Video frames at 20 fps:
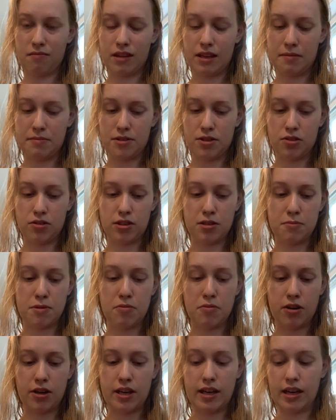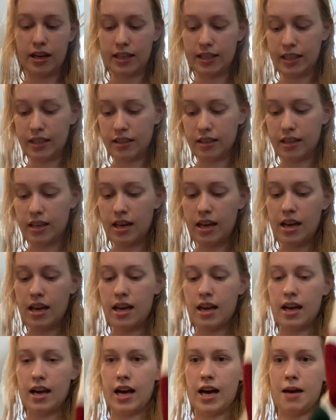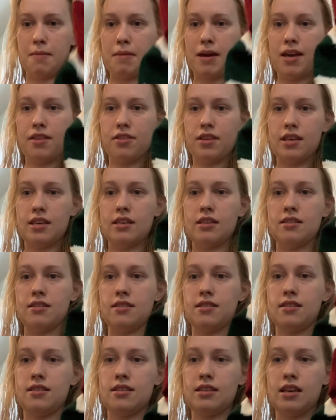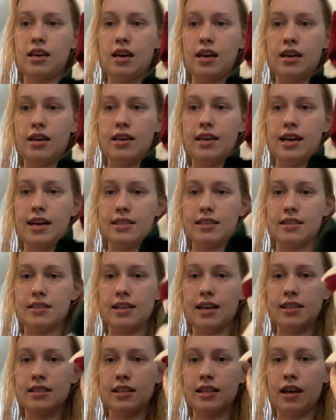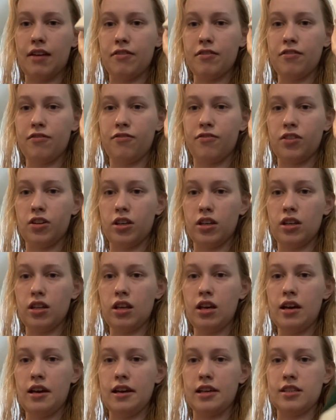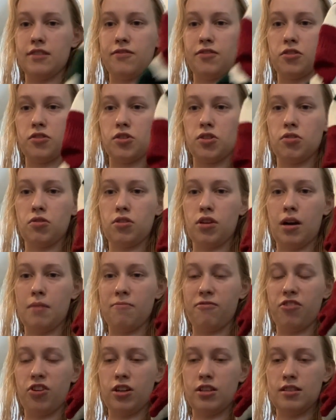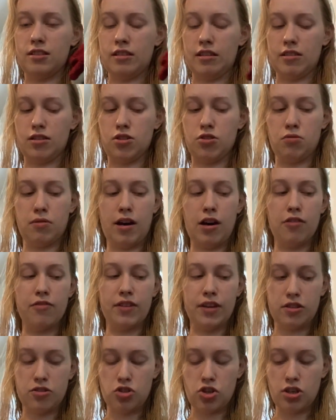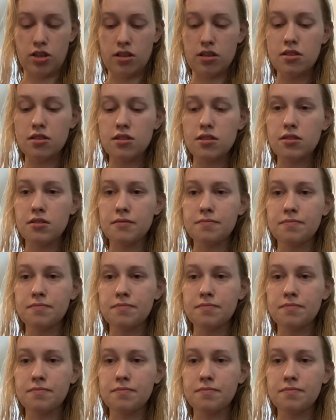still going to be working on it. I made these. He has a size 11 foot, His foot circumference is 12 inches.